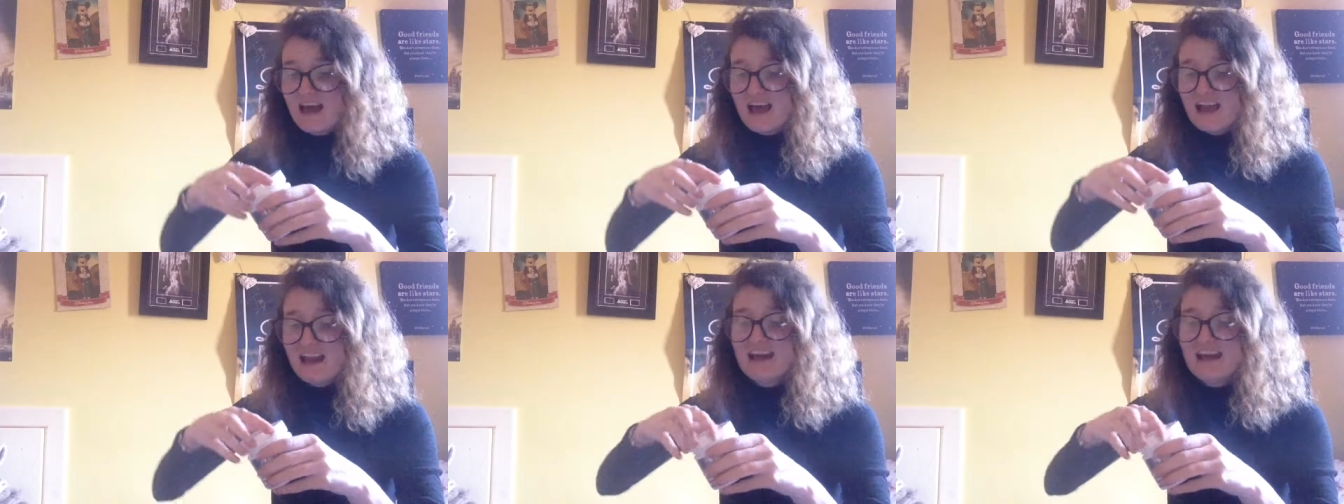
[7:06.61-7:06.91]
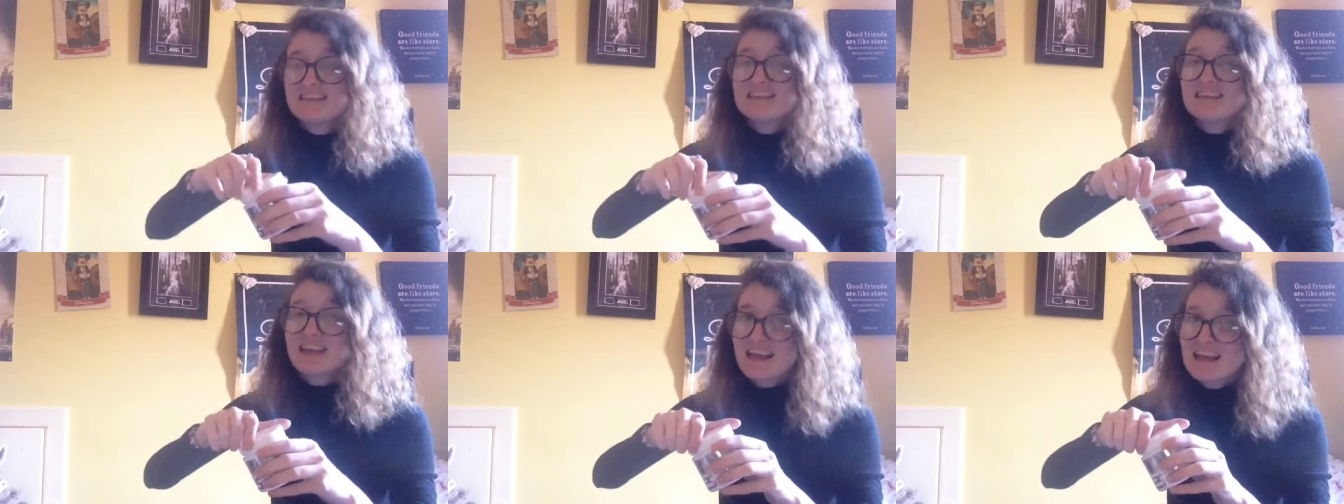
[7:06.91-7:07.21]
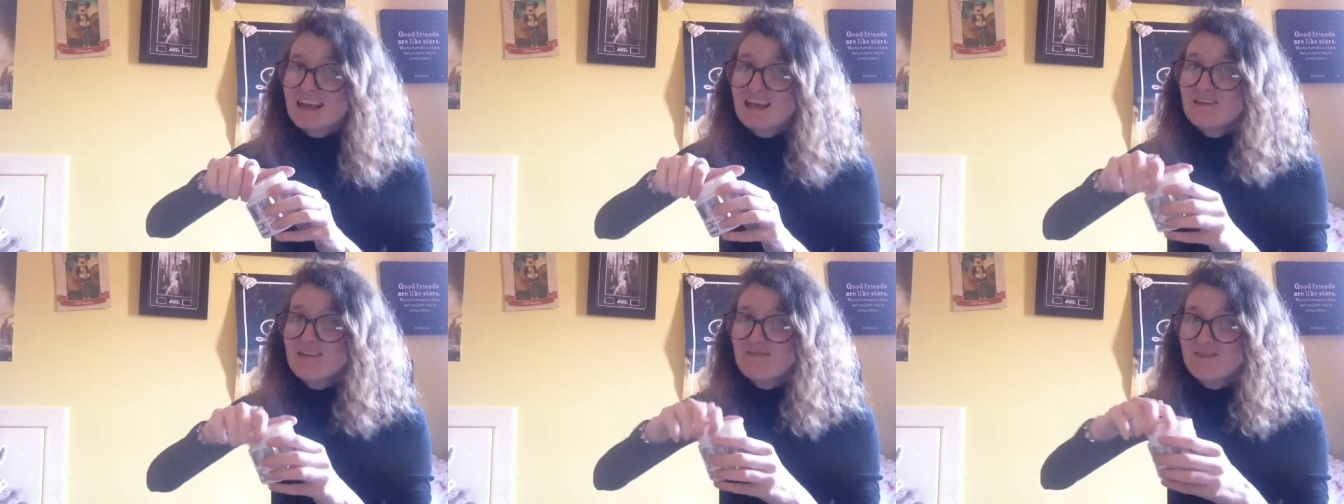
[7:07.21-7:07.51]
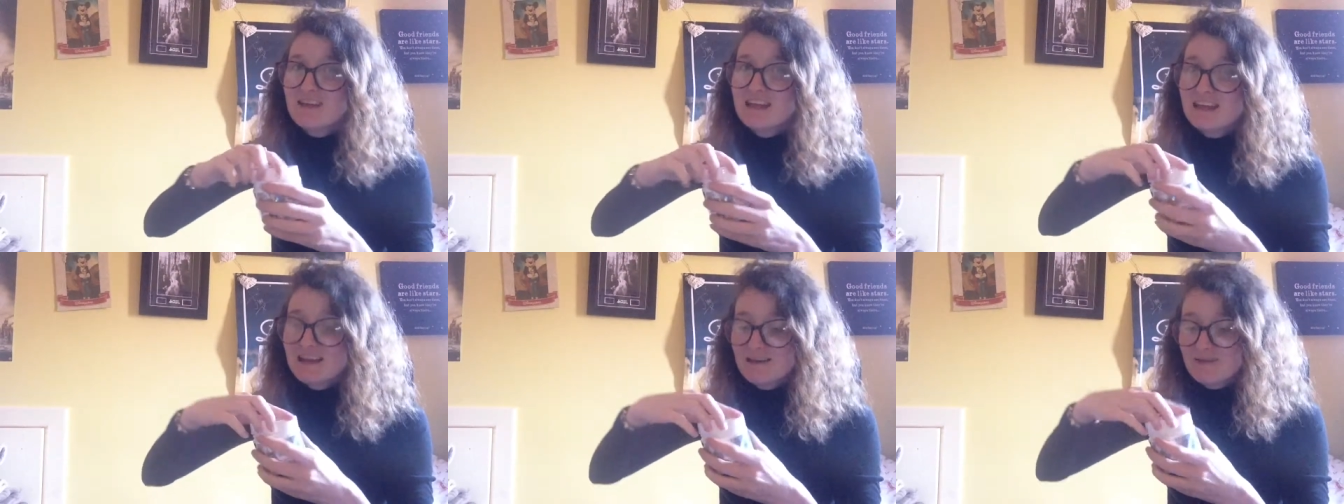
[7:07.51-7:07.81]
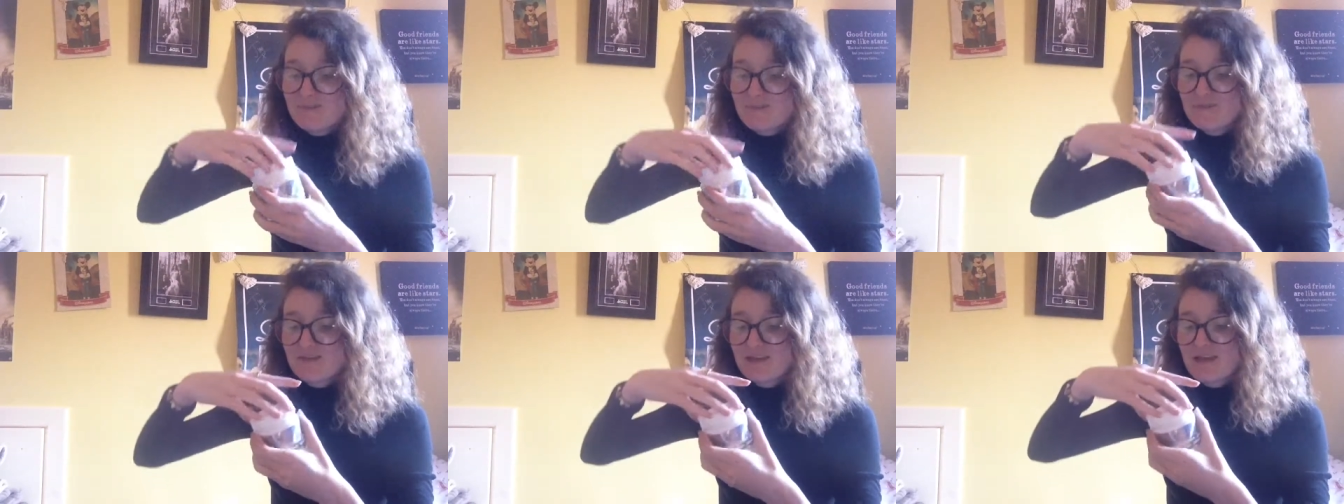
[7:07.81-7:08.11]
and that's
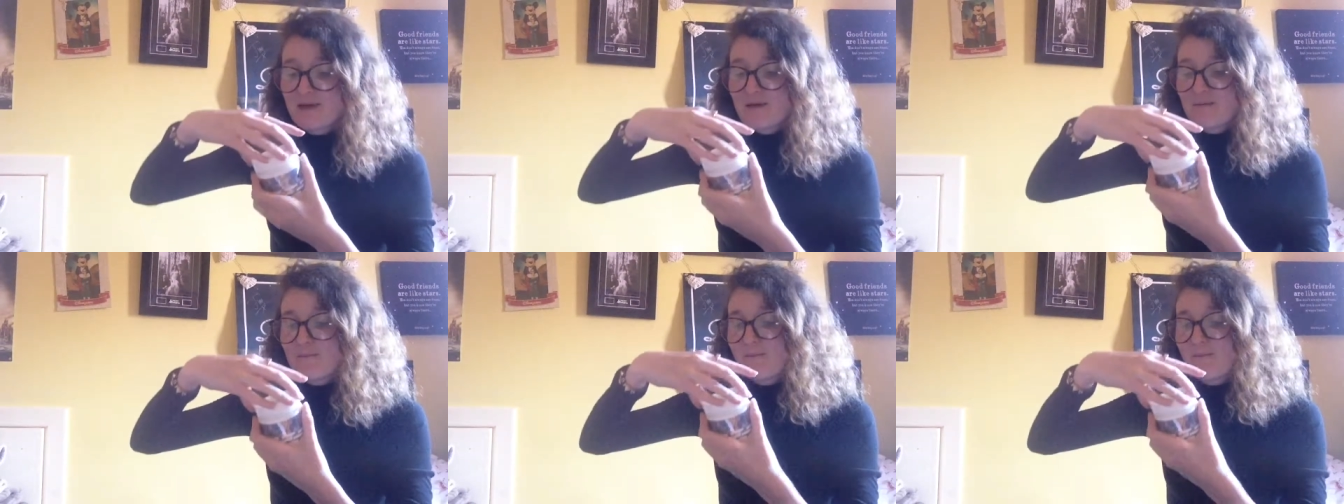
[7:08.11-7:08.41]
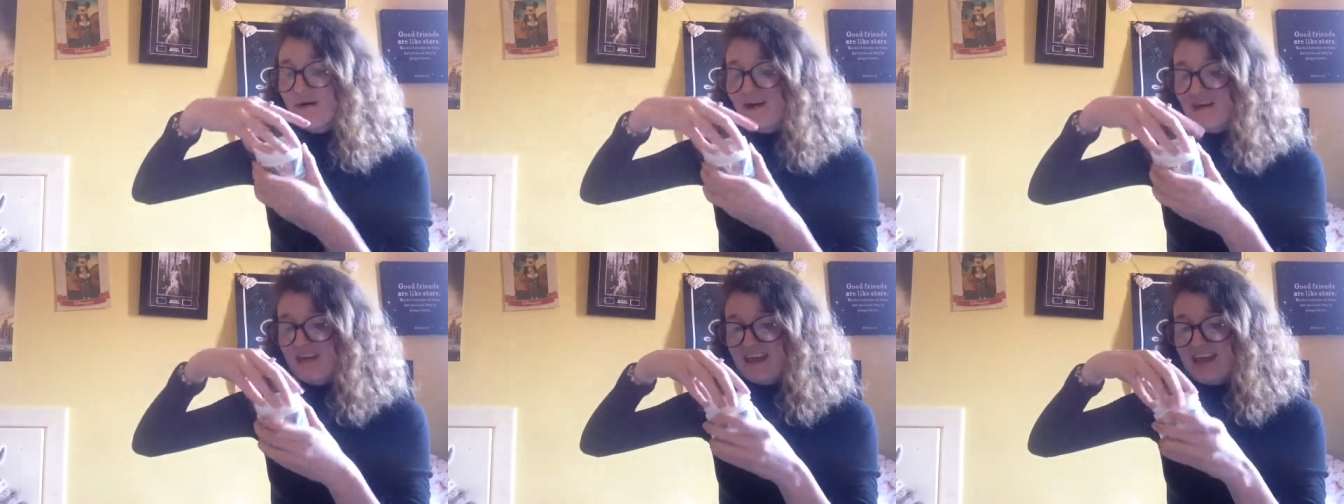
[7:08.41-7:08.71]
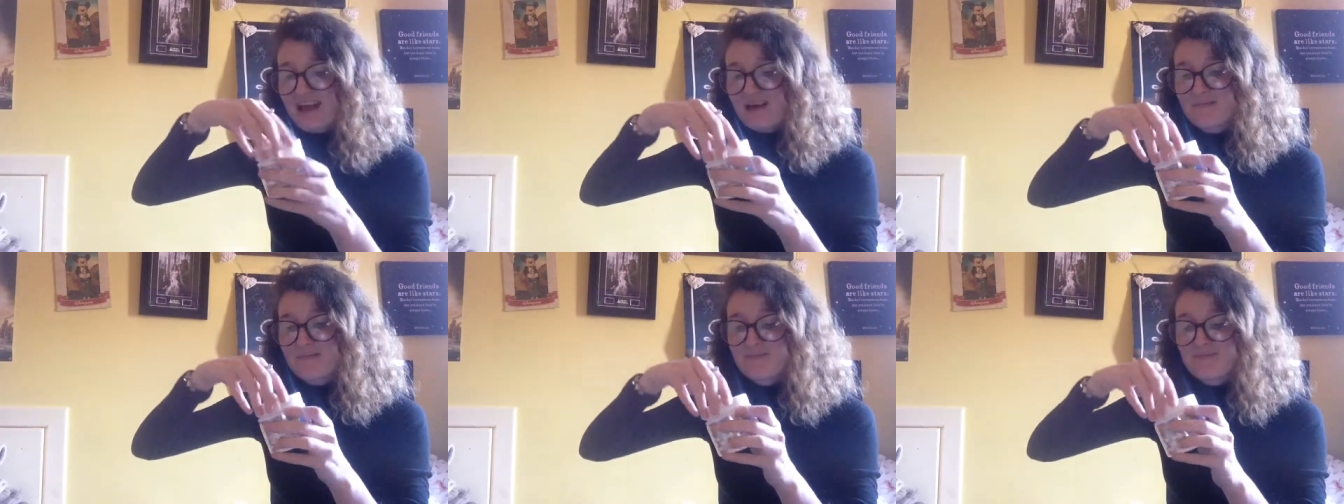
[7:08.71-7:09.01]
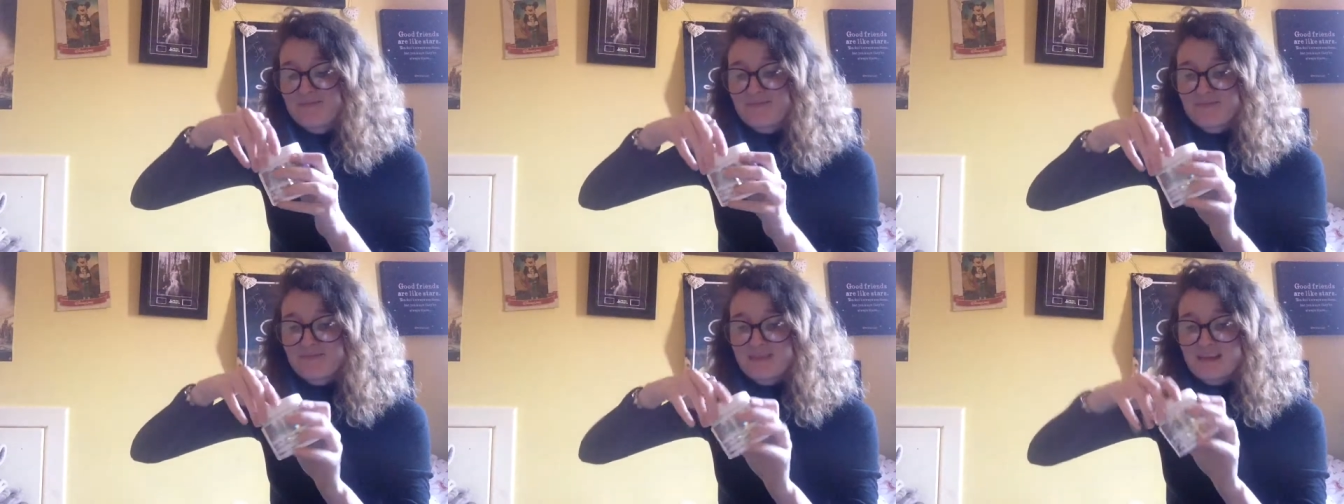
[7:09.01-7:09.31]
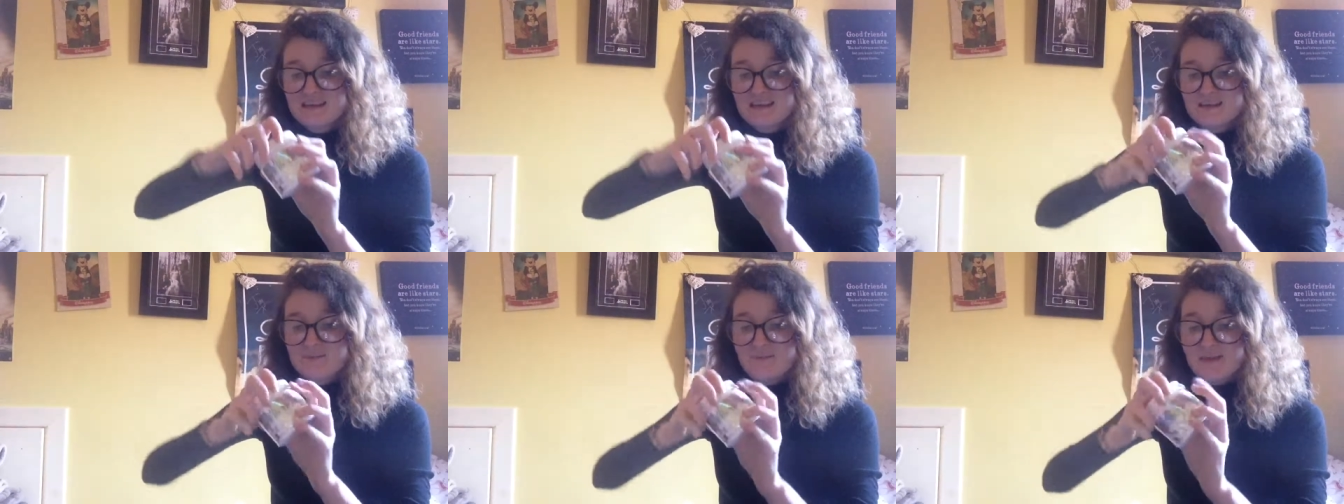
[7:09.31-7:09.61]
inconvenient. But yeah,
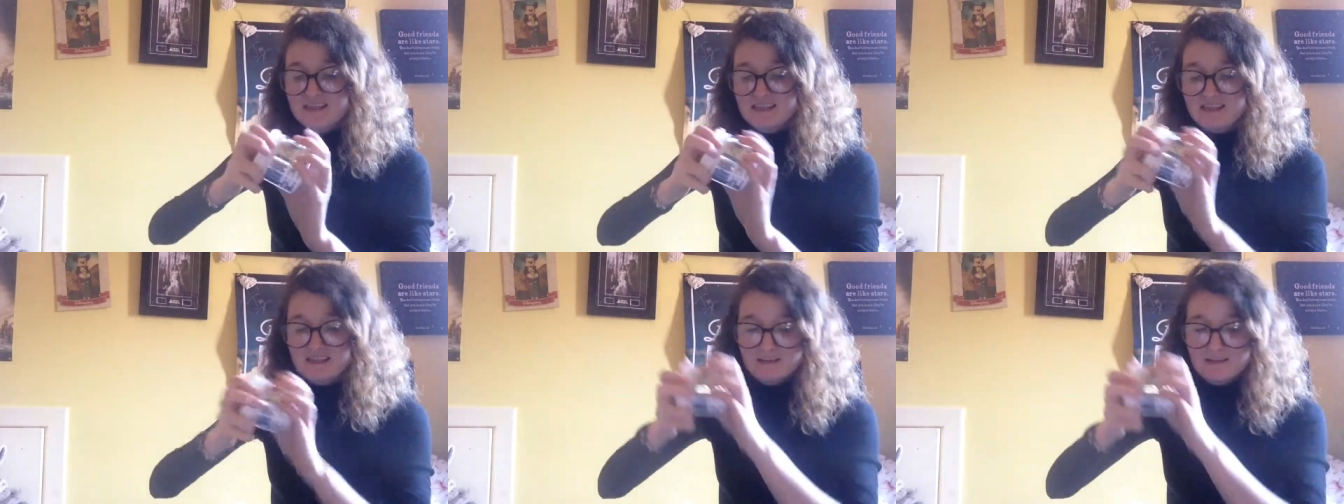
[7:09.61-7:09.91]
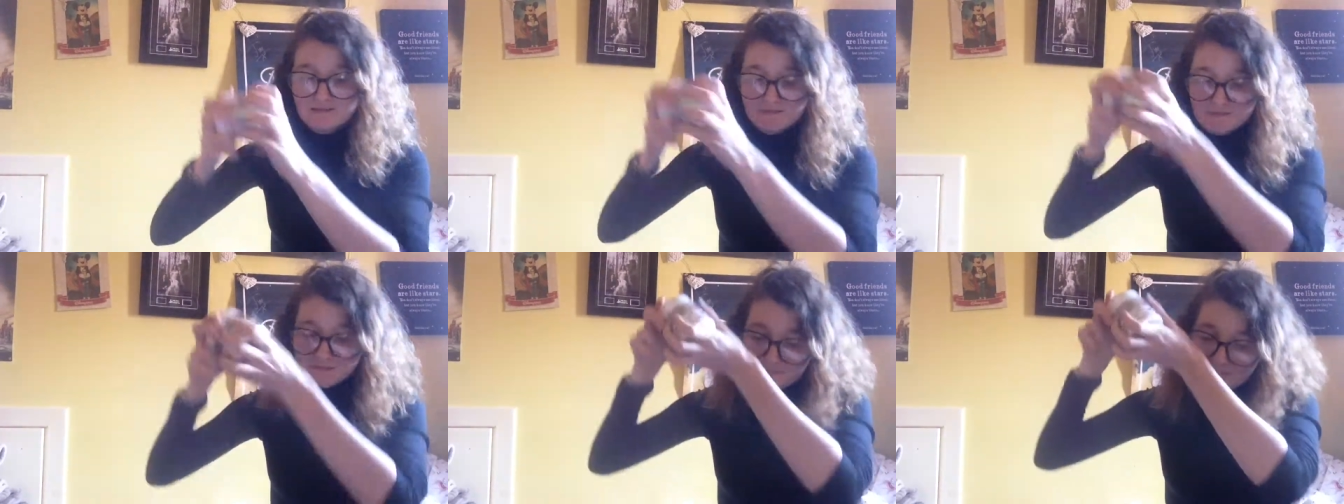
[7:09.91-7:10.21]
it's amazing.